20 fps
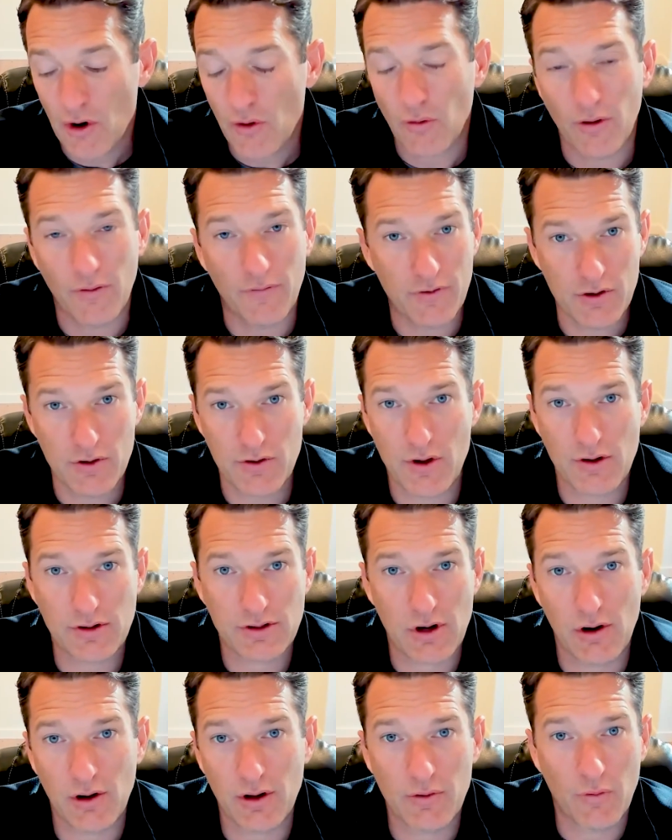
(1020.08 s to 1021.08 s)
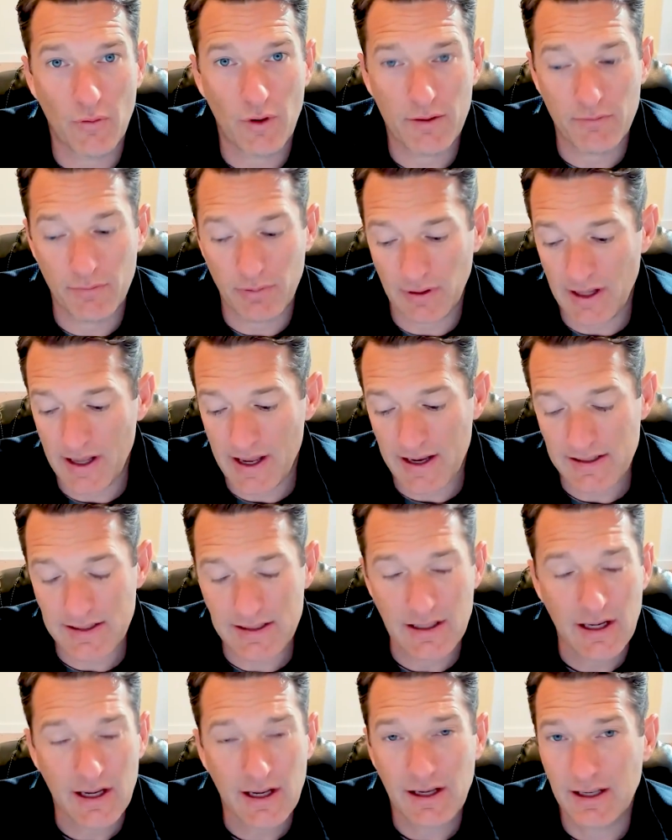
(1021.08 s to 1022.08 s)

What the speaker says: review those all in one place,